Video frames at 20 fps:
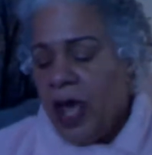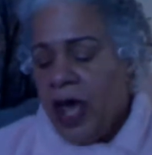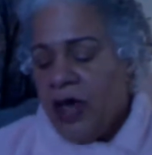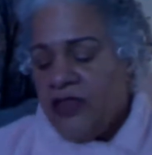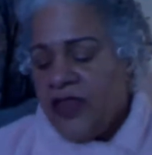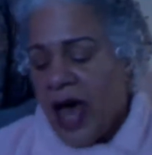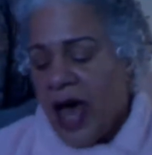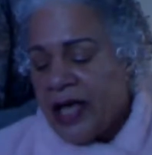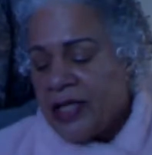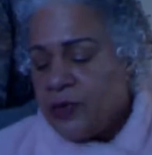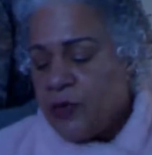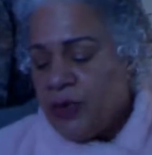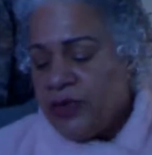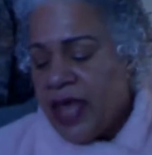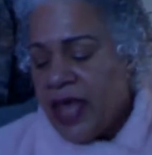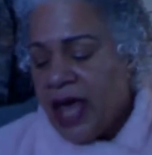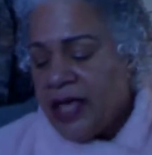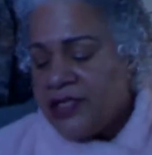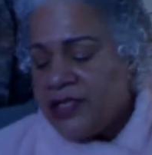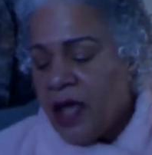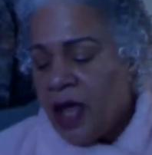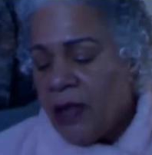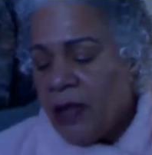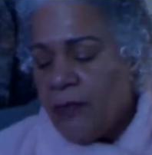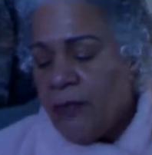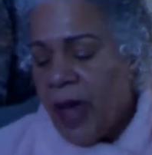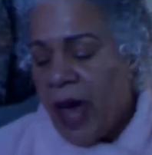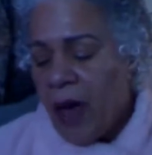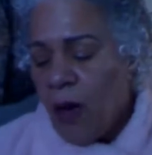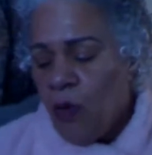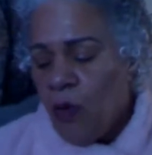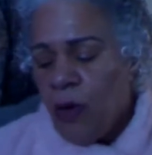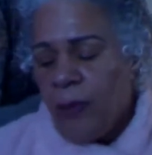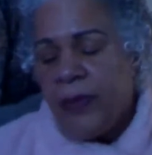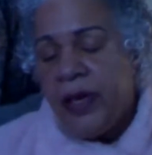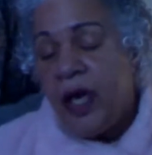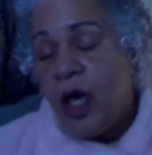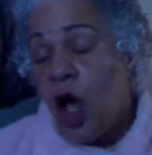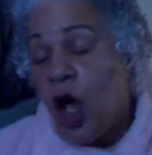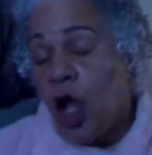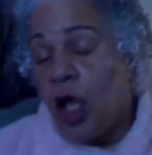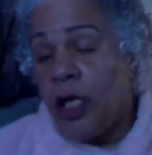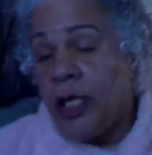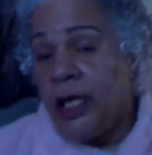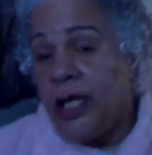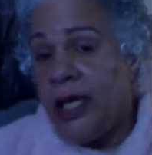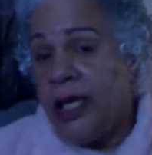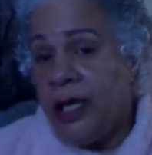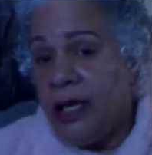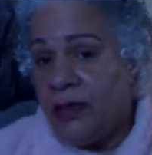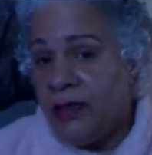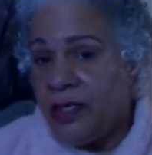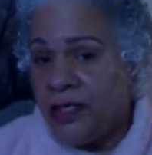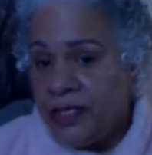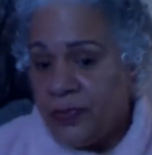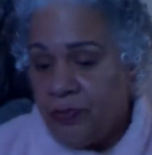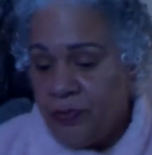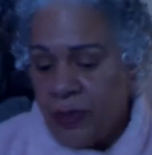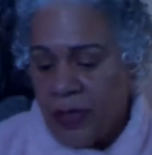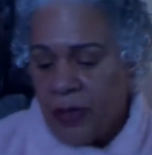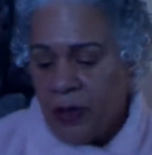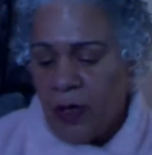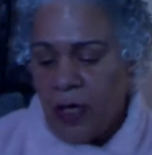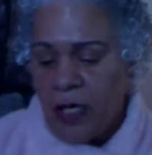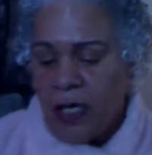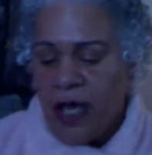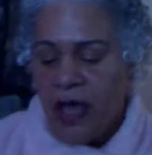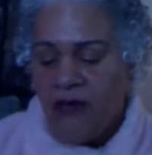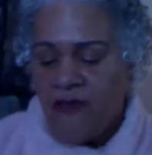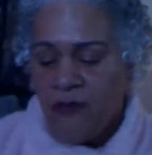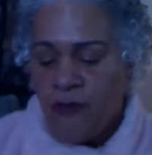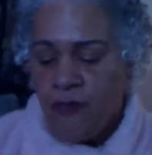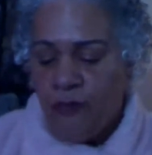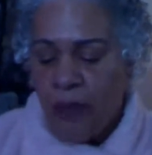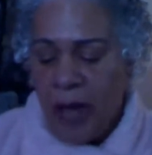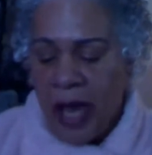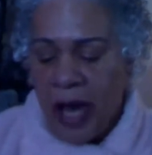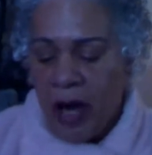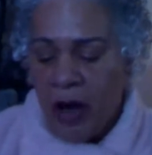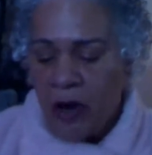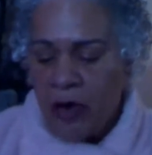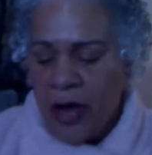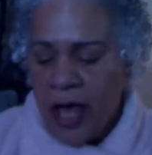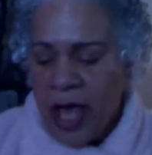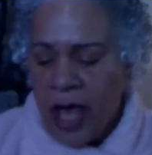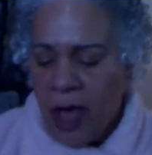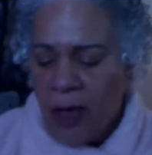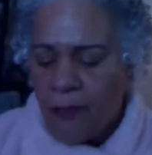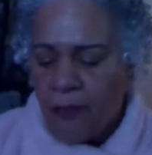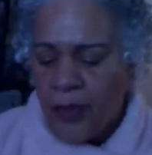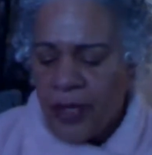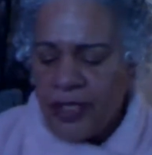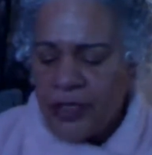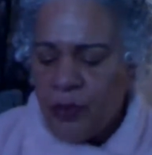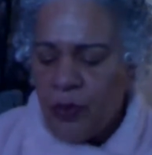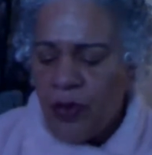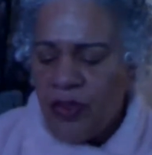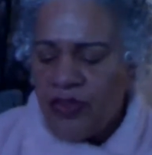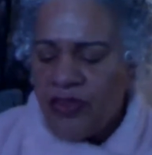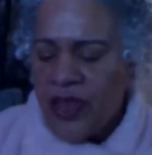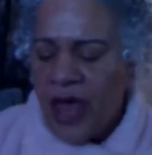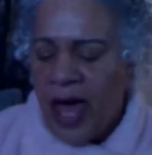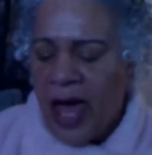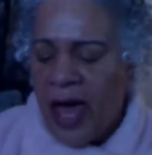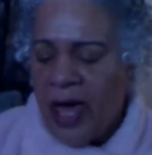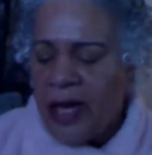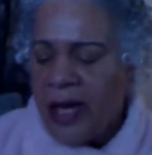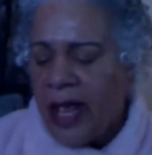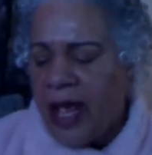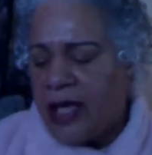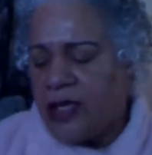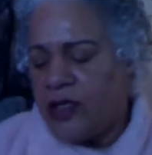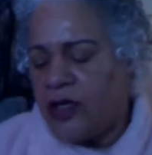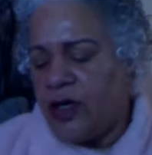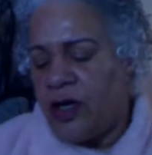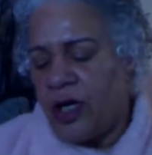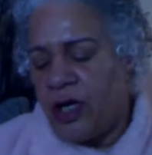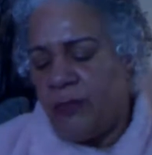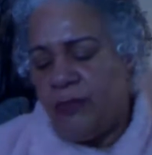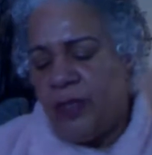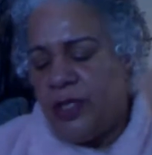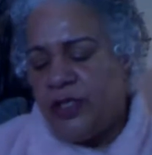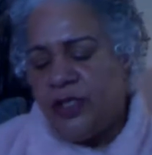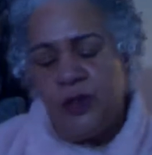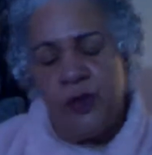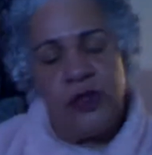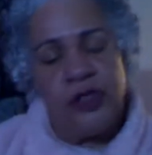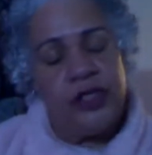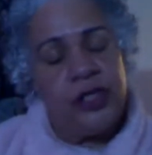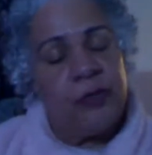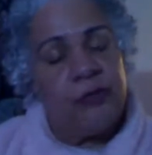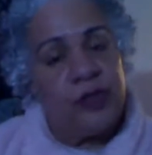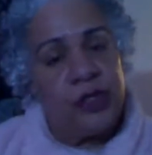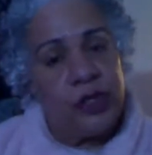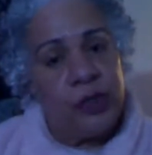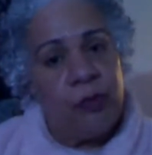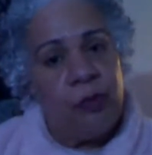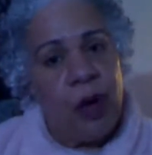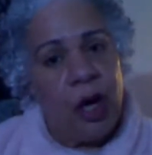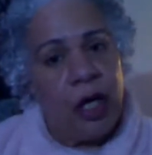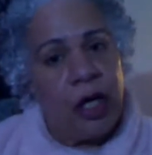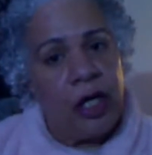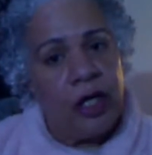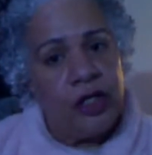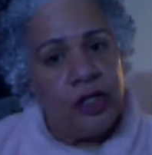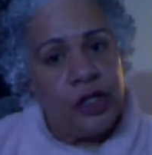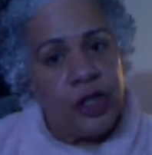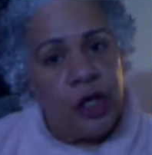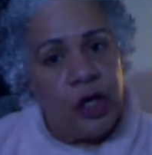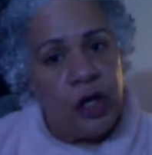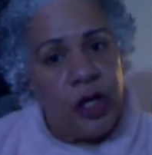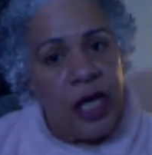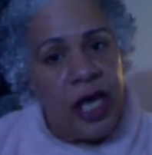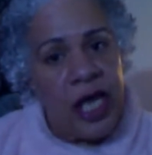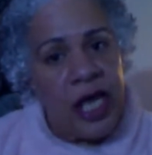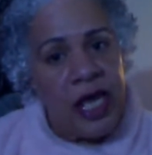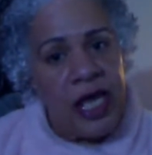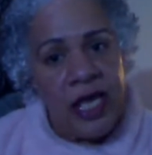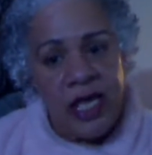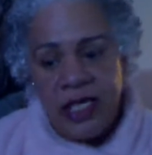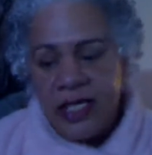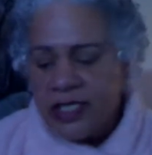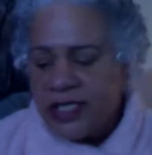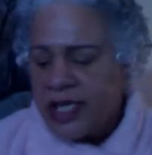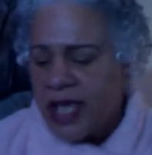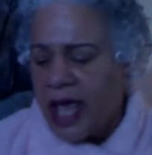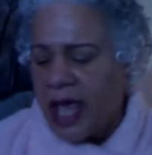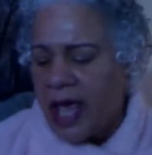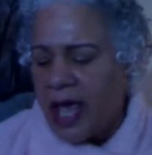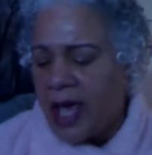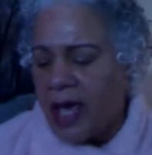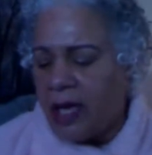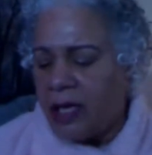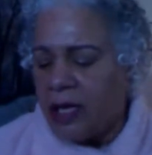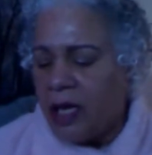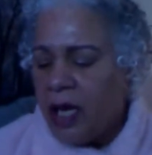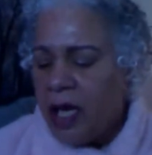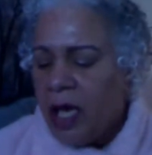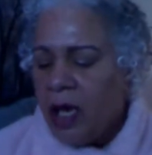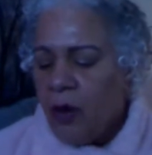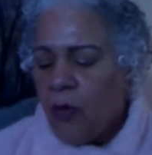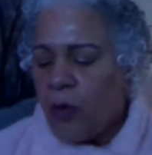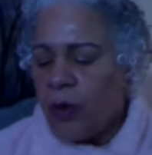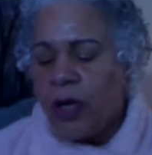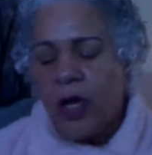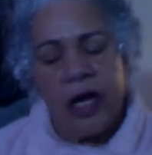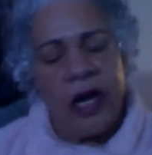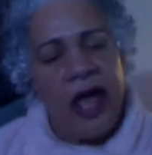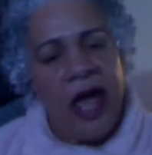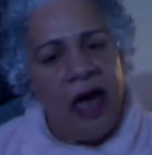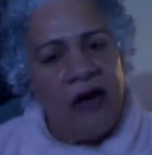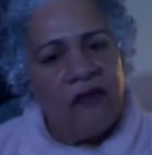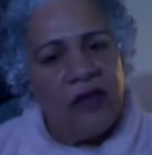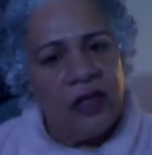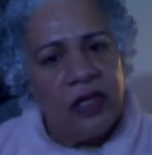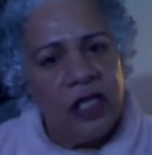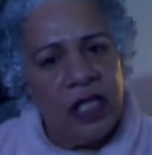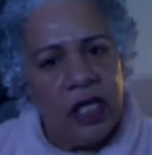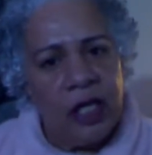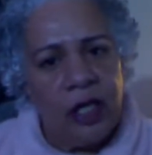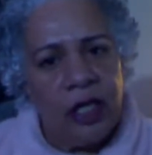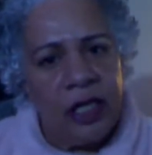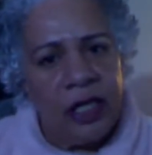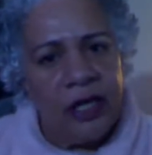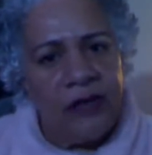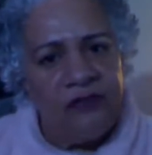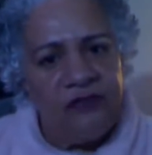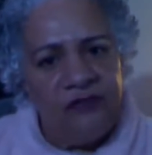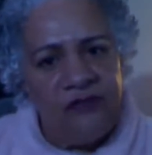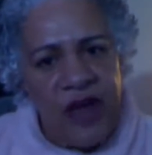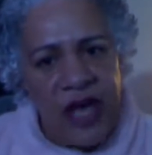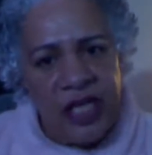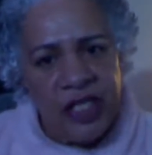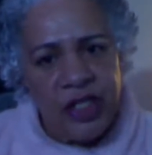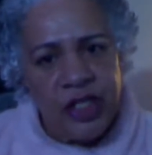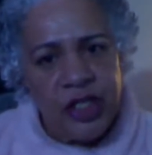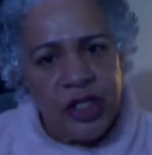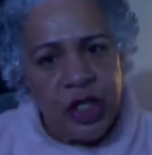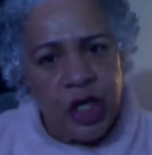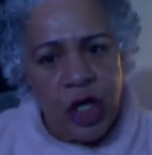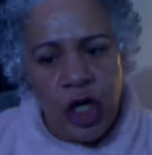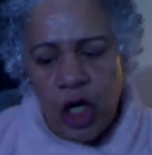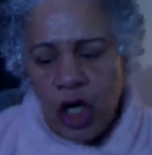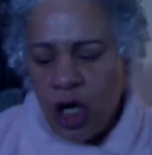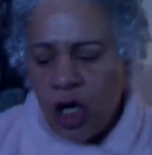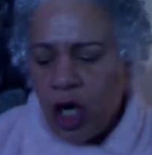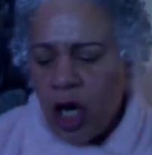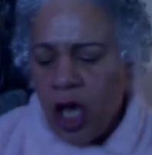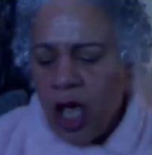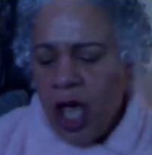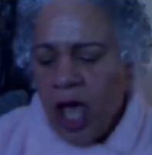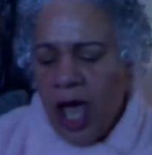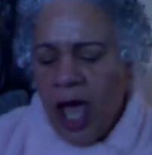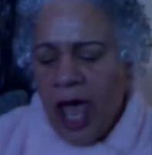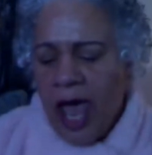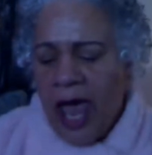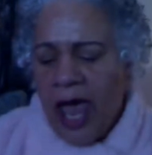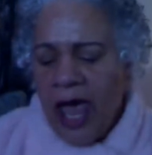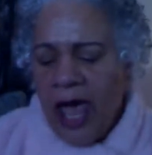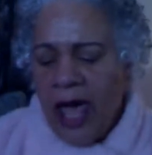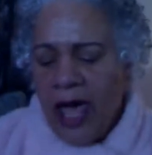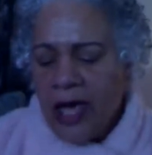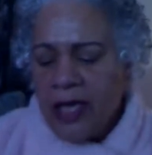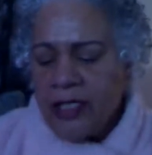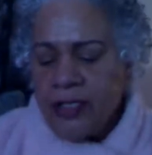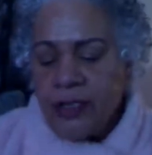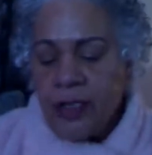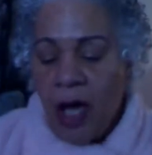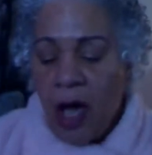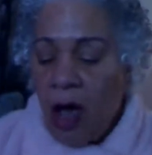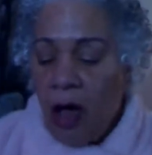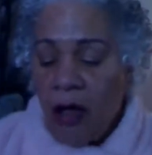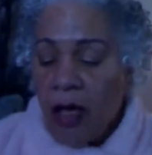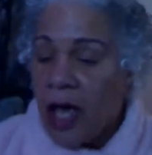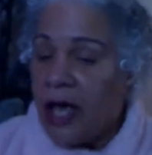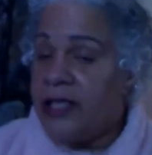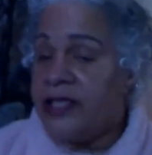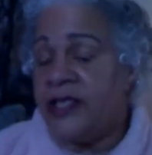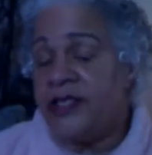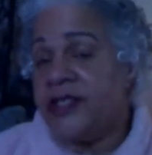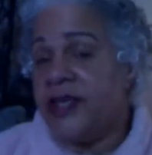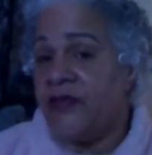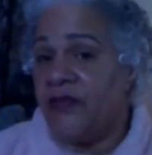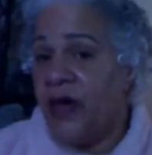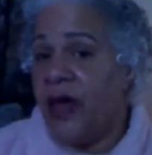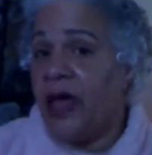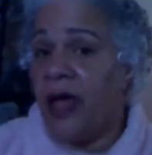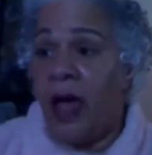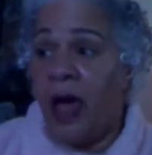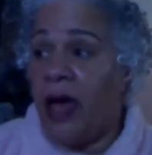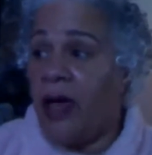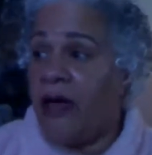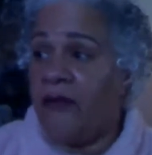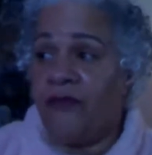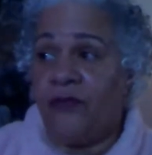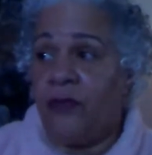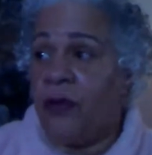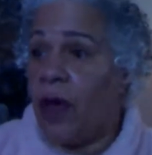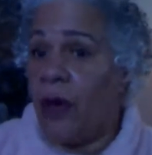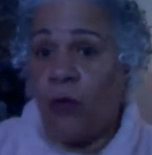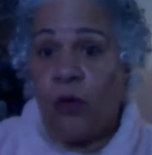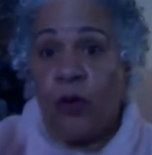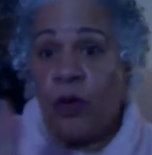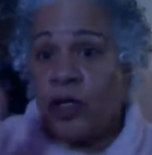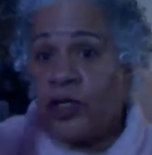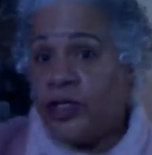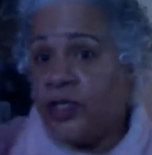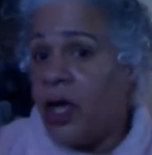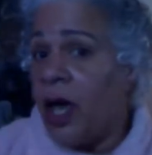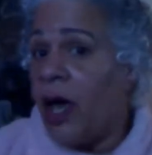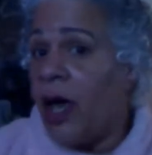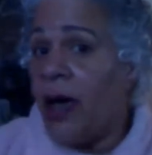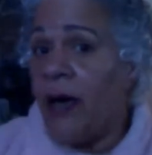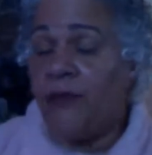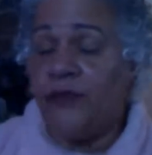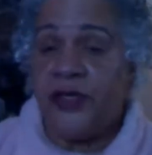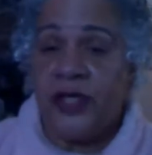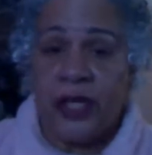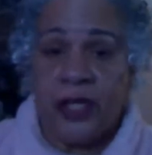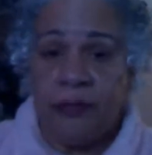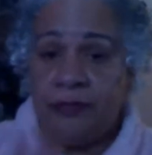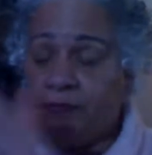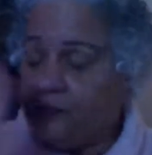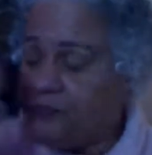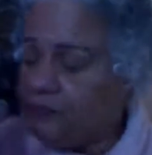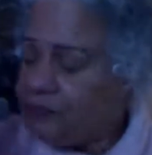that's what that's all about. We'll be calling in the spirit of Bear to help us with that. And you're going to be doing some shamanic journeys, and we're going to have a little adventure and all kinds of stuff. I have got workshops, and